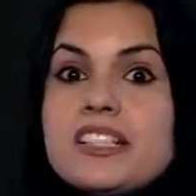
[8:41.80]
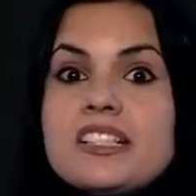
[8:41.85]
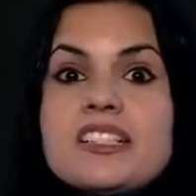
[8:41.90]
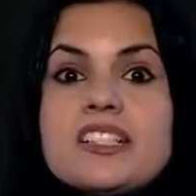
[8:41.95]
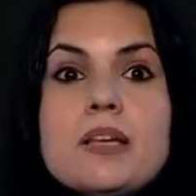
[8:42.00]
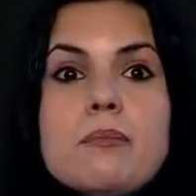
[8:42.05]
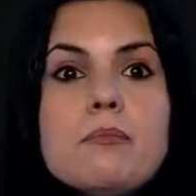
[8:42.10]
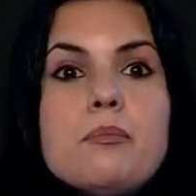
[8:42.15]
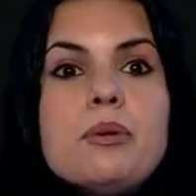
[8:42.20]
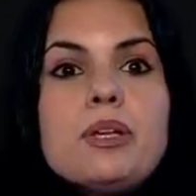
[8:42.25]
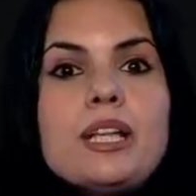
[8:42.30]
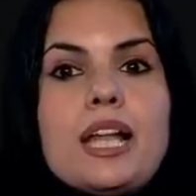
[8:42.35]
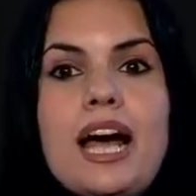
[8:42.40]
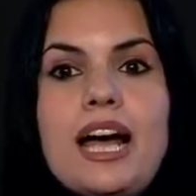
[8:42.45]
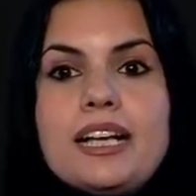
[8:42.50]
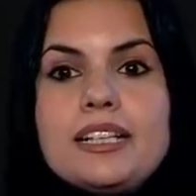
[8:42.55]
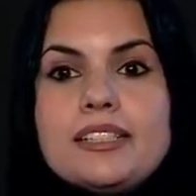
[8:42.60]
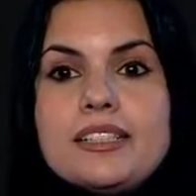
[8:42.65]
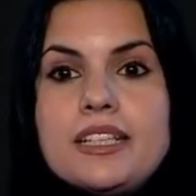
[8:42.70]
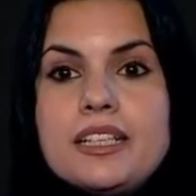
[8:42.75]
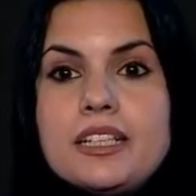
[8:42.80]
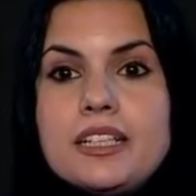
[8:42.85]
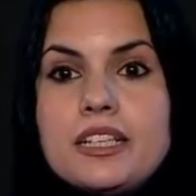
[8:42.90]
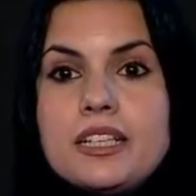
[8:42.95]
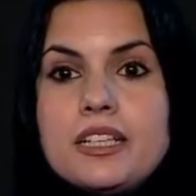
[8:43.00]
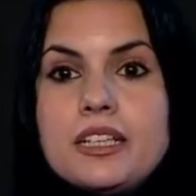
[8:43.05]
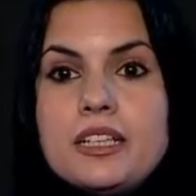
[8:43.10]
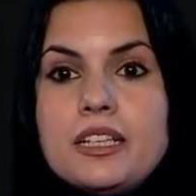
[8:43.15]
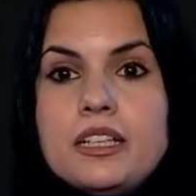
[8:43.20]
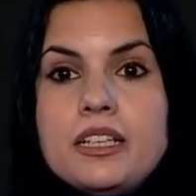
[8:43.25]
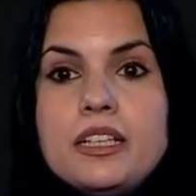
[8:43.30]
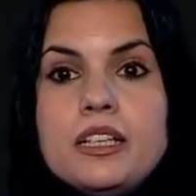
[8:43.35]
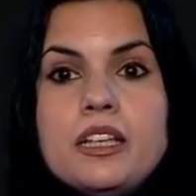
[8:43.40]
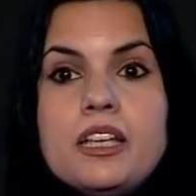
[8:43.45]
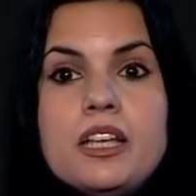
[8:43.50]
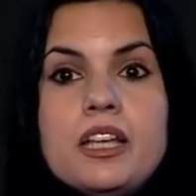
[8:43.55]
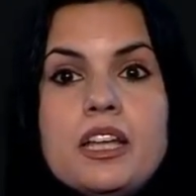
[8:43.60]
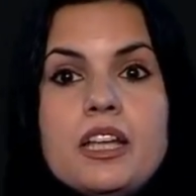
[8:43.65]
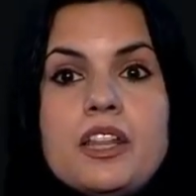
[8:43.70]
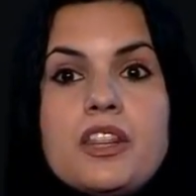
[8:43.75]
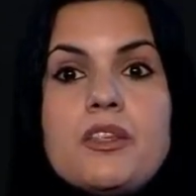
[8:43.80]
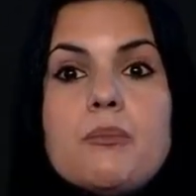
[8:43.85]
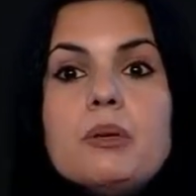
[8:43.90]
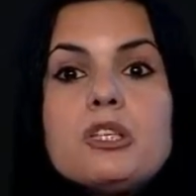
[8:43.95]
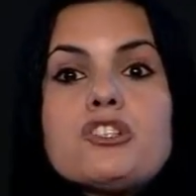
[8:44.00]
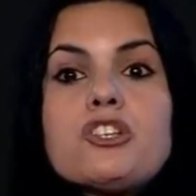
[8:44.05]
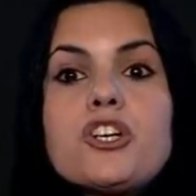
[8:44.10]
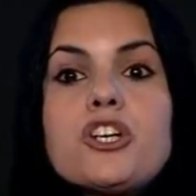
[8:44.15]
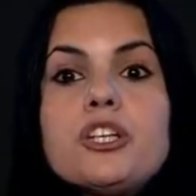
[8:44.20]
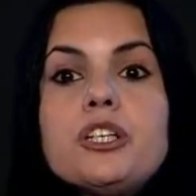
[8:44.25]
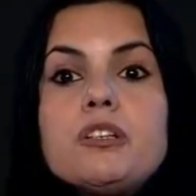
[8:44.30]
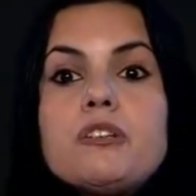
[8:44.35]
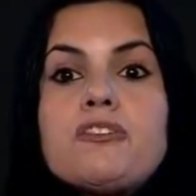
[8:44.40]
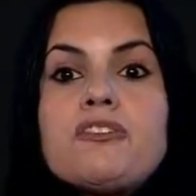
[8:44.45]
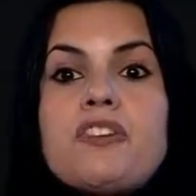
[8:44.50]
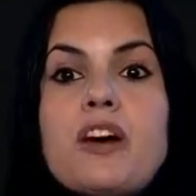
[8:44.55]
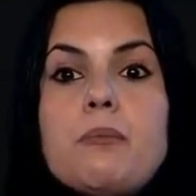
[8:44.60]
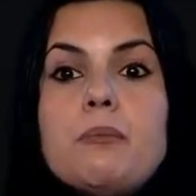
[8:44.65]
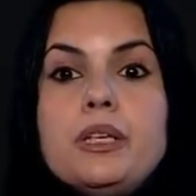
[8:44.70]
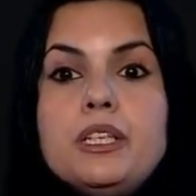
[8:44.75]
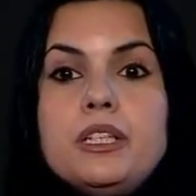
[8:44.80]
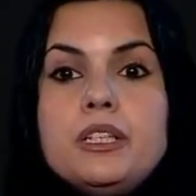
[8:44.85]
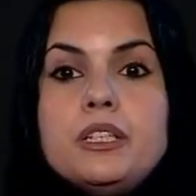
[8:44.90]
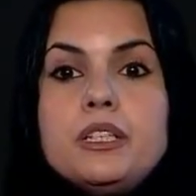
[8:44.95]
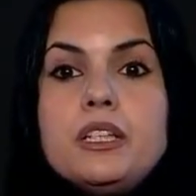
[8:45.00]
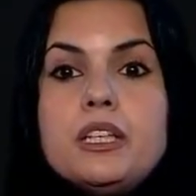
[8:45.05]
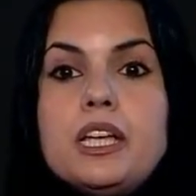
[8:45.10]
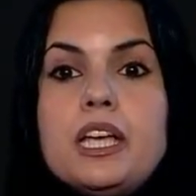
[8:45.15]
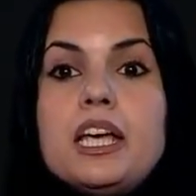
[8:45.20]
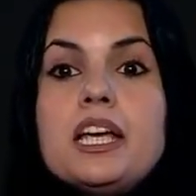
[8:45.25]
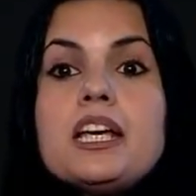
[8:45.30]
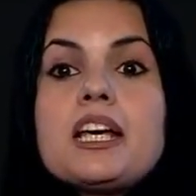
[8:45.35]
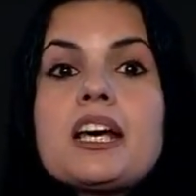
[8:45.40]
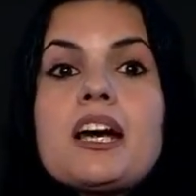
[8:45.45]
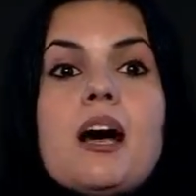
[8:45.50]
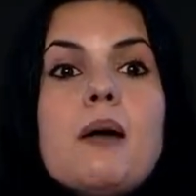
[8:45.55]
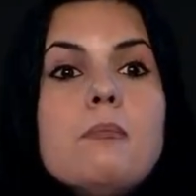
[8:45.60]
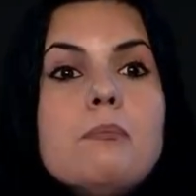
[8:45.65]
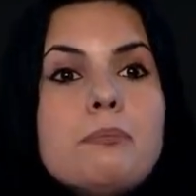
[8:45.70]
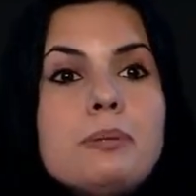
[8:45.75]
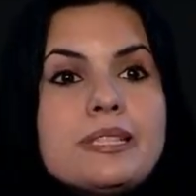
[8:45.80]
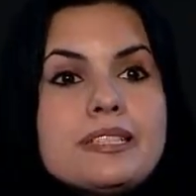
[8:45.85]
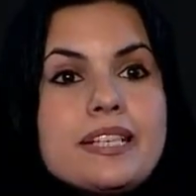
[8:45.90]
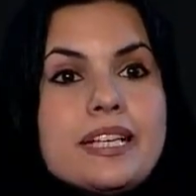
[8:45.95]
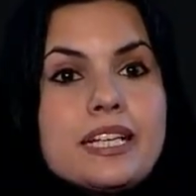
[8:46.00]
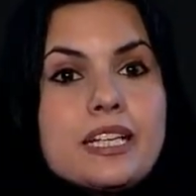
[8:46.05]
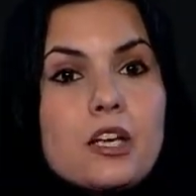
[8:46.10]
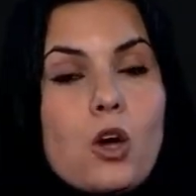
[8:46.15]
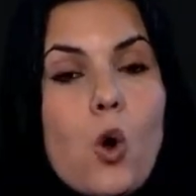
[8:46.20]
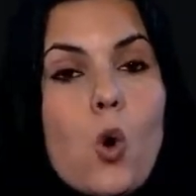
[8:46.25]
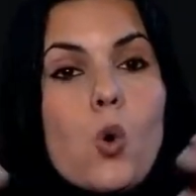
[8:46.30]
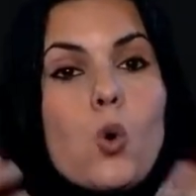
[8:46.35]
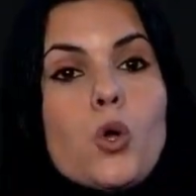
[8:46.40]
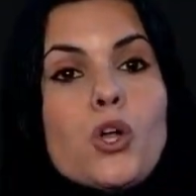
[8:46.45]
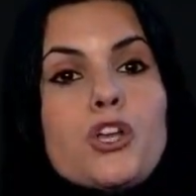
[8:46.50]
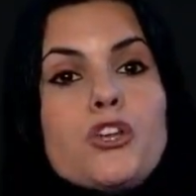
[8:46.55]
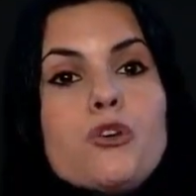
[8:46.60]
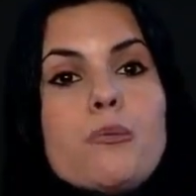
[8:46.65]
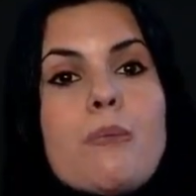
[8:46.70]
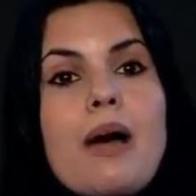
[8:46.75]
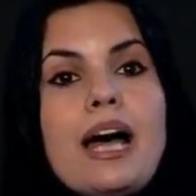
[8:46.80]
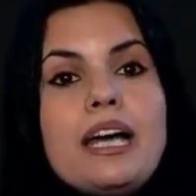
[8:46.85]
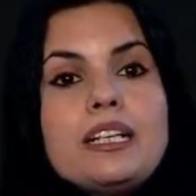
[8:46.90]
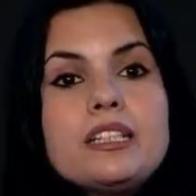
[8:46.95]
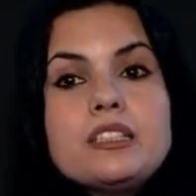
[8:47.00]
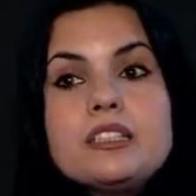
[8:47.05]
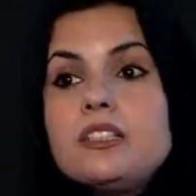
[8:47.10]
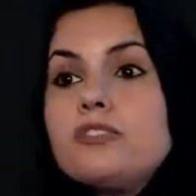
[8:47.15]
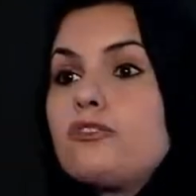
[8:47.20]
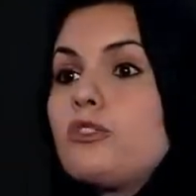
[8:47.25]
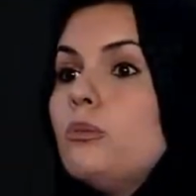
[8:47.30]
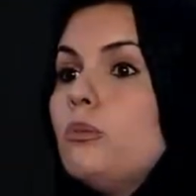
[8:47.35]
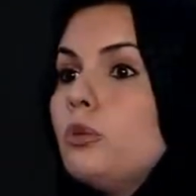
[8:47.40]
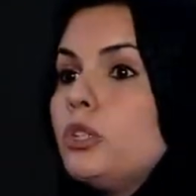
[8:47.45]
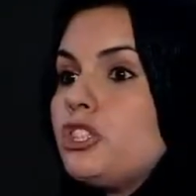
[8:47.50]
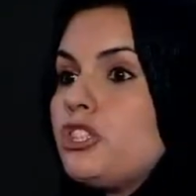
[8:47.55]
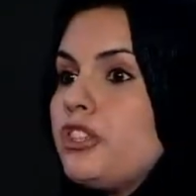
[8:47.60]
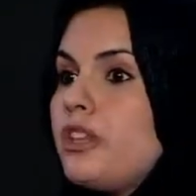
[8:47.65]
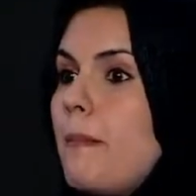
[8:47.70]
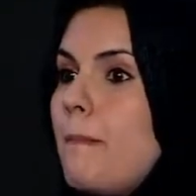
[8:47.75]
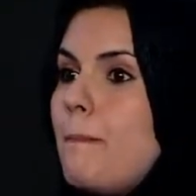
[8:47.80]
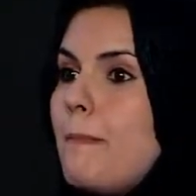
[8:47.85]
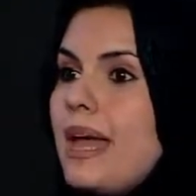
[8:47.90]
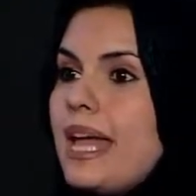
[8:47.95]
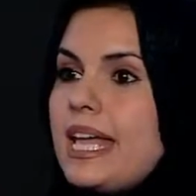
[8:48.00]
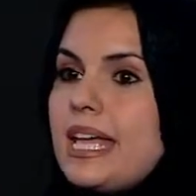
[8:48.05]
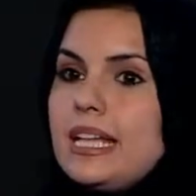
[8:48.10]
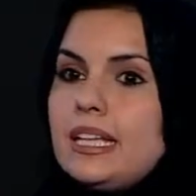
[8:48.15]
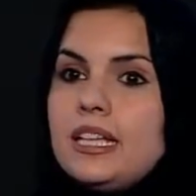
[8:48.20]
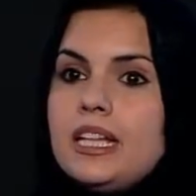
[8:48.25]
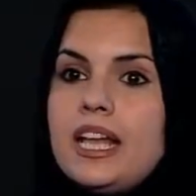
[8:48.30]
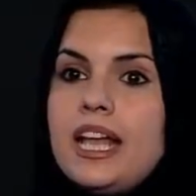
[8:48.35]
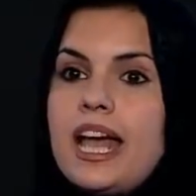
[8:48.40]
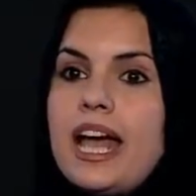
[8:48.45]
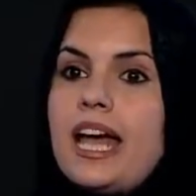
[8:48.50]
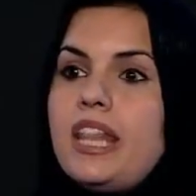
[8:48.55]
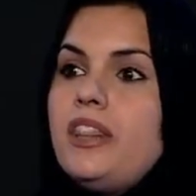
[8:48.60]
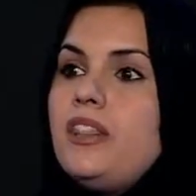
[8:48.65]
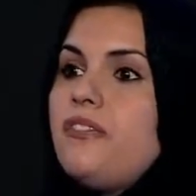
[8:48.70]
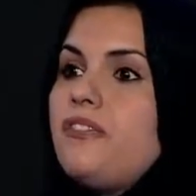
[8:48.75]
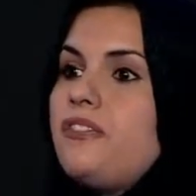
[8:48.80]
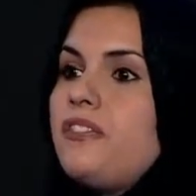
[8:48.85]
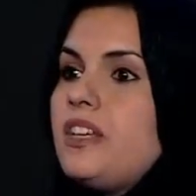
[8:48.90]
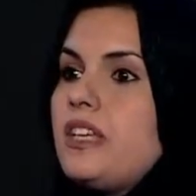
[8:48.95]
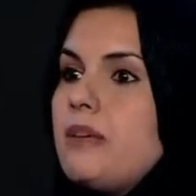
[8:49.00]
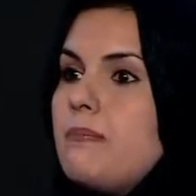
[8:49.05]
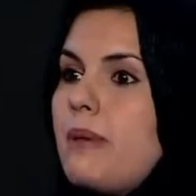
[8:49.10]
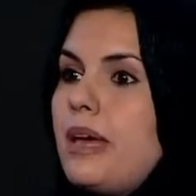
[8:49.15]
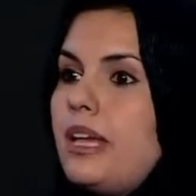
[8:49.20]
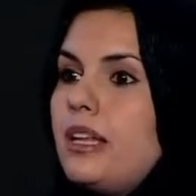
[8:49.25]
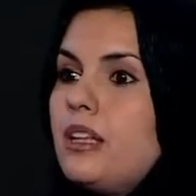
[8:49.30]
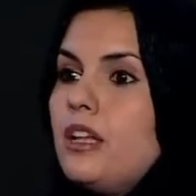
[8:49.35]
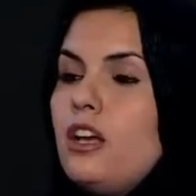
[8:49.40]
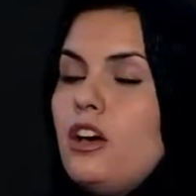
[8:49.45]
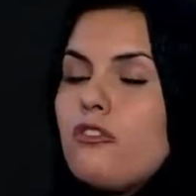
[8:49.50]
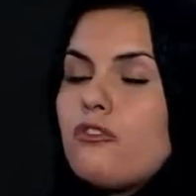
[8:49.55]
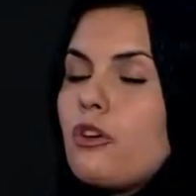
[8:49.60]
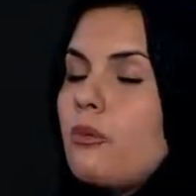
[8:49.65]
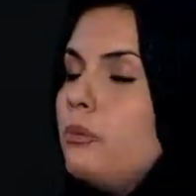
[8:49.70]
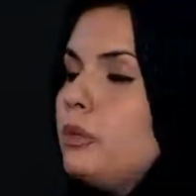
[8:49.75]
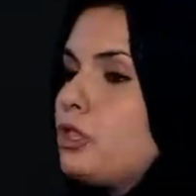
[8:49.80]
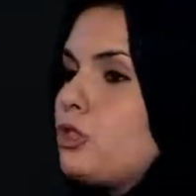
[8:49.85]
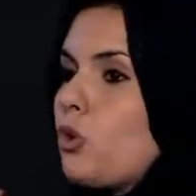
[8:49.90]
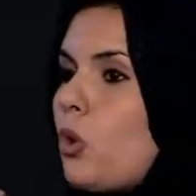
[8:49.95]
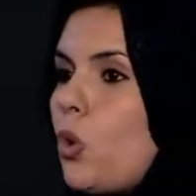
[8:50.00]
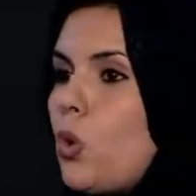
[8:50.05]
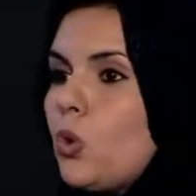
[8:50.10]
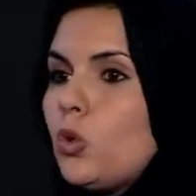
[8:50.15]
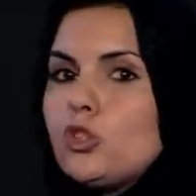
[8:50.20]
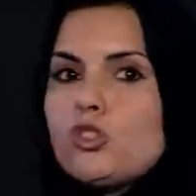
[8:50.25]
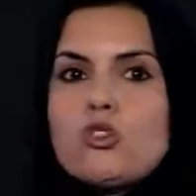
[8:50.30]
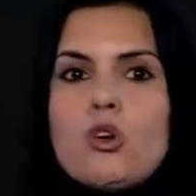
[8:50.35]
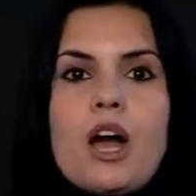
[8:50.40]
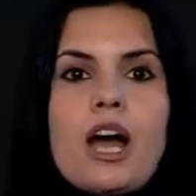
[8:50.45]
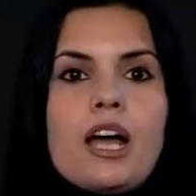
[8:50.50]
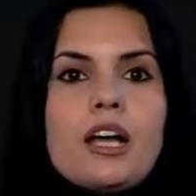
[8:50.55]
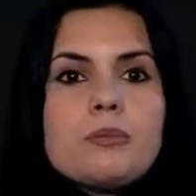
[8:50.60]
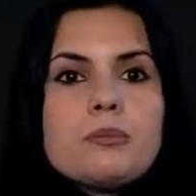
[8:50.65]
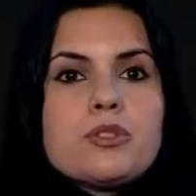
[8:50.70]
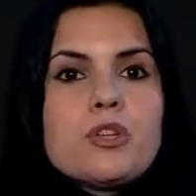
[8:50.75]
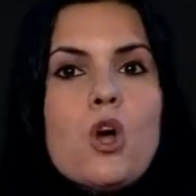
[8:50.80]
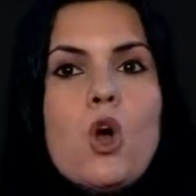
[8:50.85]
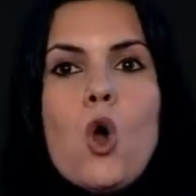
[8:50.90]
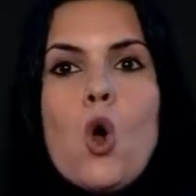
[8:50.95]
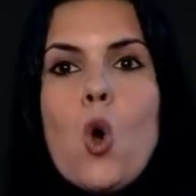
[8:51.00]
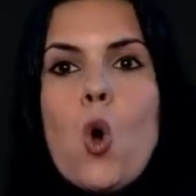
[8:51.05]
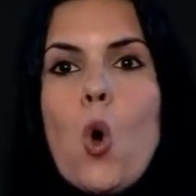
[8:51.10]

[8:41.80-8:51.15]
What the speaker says: symbolizing the maternal feminine, encompassing all humanity, from which the male and the female, from which all tribes,